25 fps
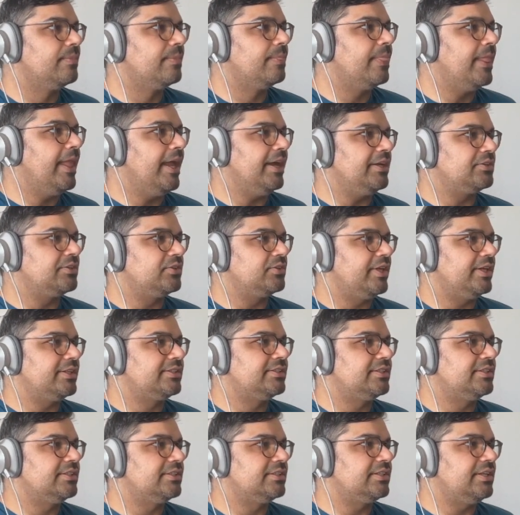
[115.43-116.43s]
Yeah, so that's
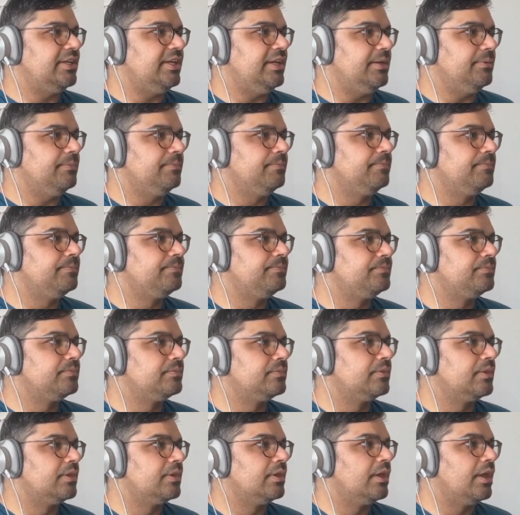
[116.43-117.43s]
the scheme.
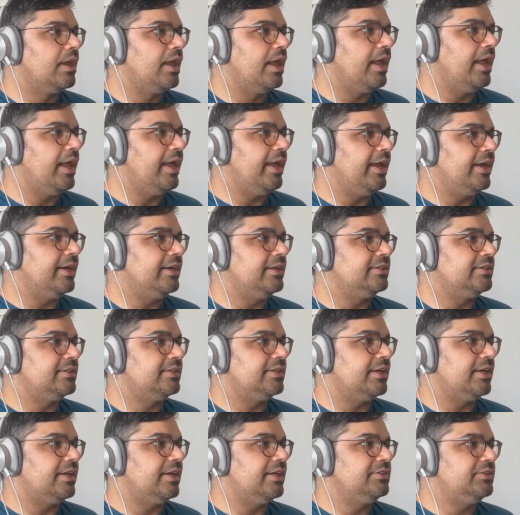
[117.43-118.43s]
And
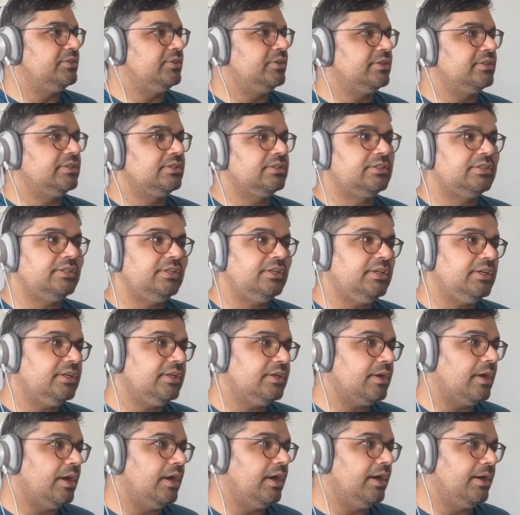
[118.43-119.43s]
as you can see,
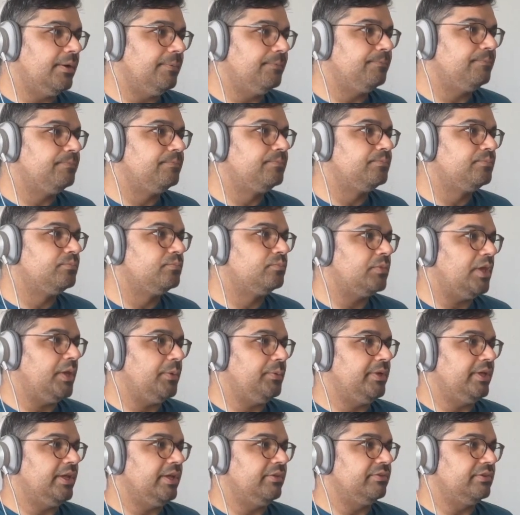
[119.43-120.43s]
even
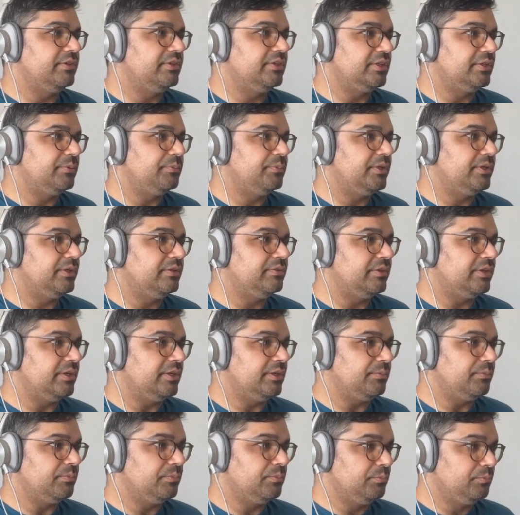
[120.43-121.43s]
to give a little bit of
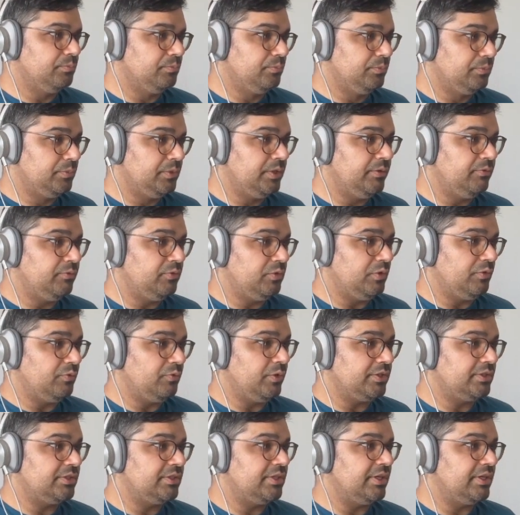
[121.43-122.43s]
a preview of what's to